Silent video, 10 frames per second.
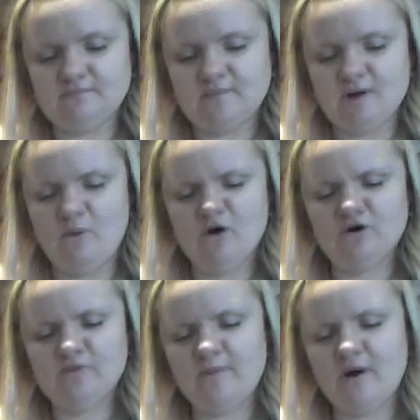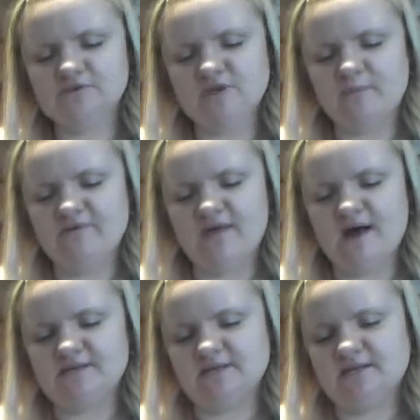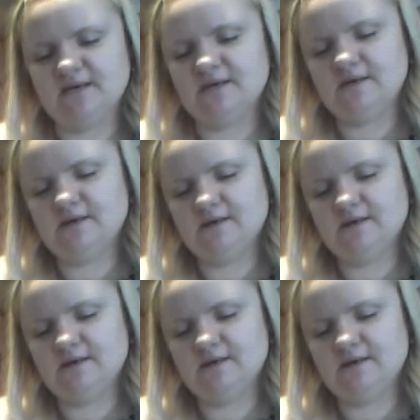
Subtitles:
What could we put on top of there, do you think?